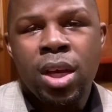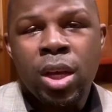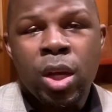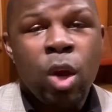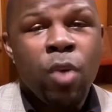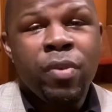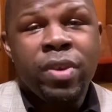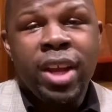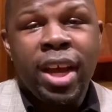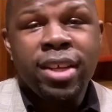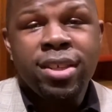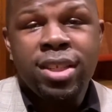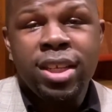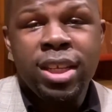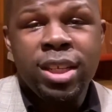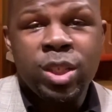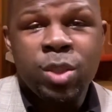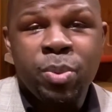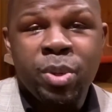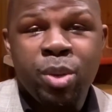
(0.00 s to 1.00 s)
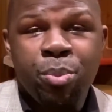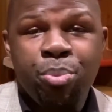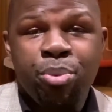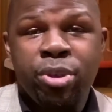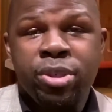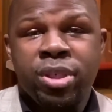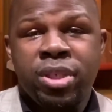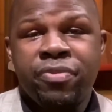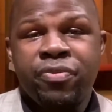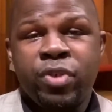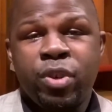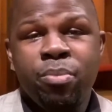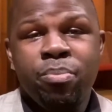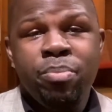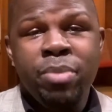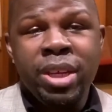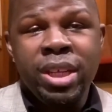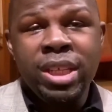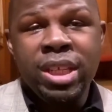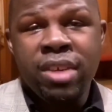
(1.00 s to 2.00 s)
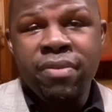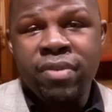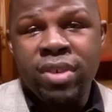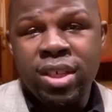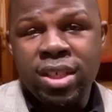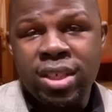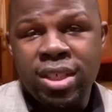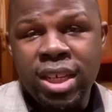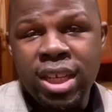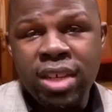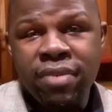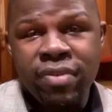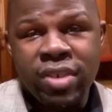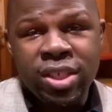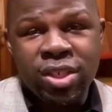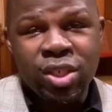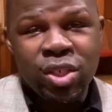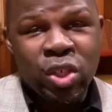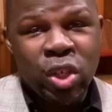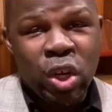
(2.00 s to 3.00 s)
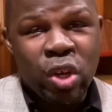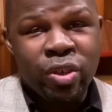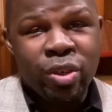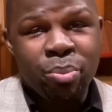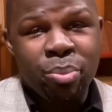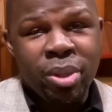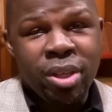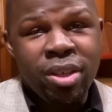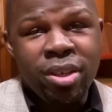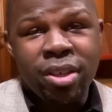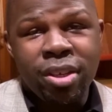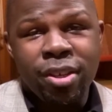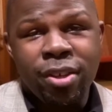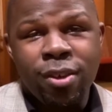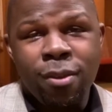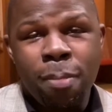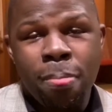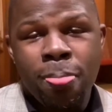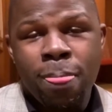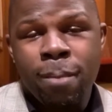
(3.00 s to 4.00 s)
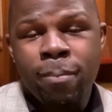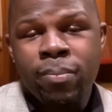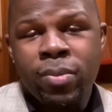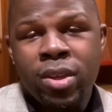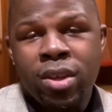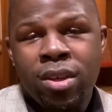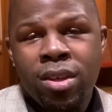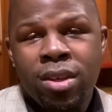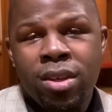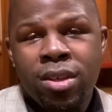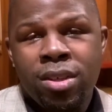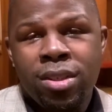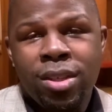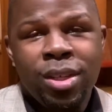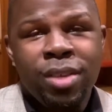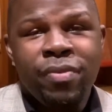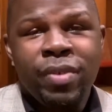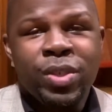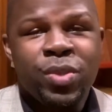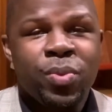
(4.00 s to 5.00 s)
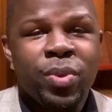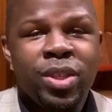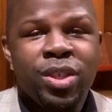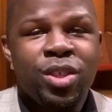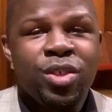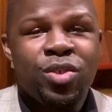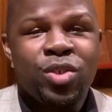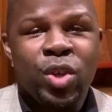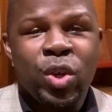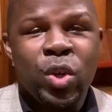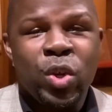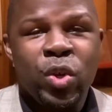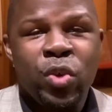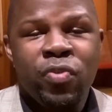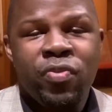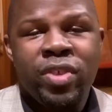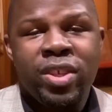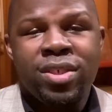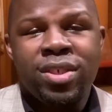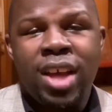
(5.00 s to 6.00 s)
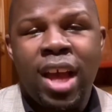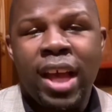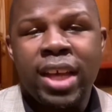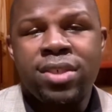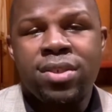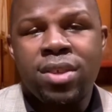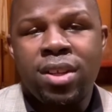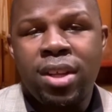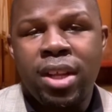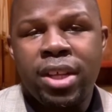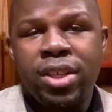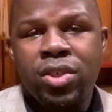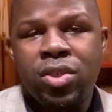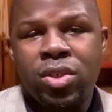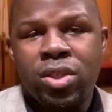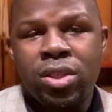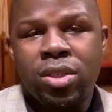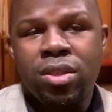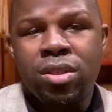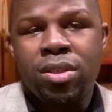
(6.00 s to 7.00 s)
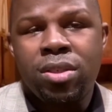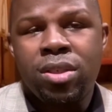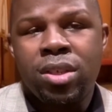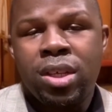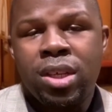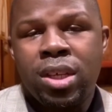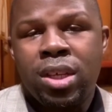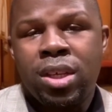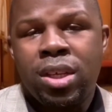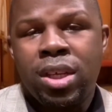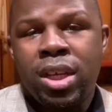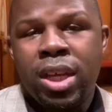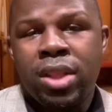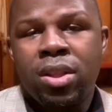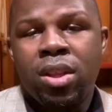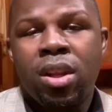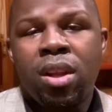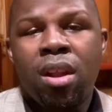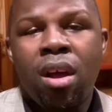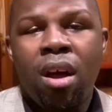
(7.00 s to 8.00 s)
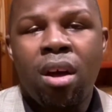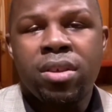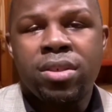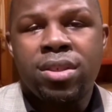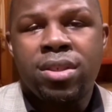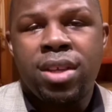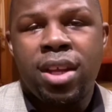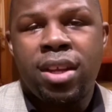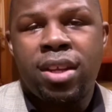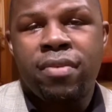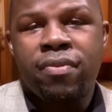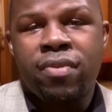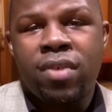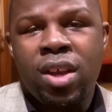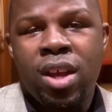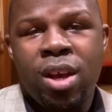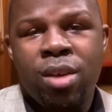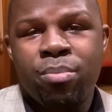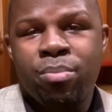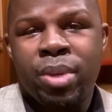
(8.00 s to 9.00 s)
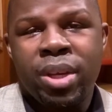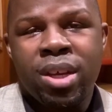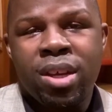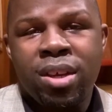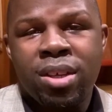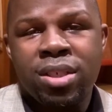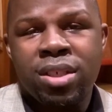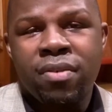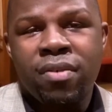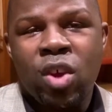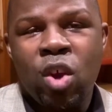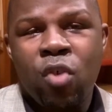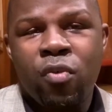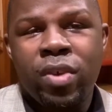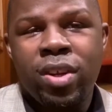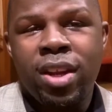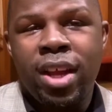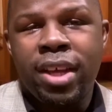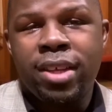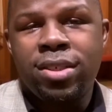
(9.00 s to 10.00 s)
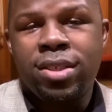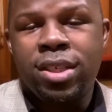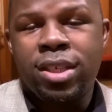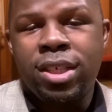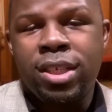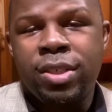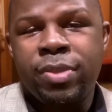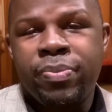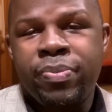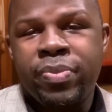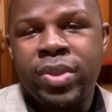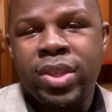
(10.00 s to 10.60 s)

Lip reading: COVID-19 has been a prison for many of us. None of us deserve to be here. None of us really deserve this isolation and the loss that have come because of COVID-19.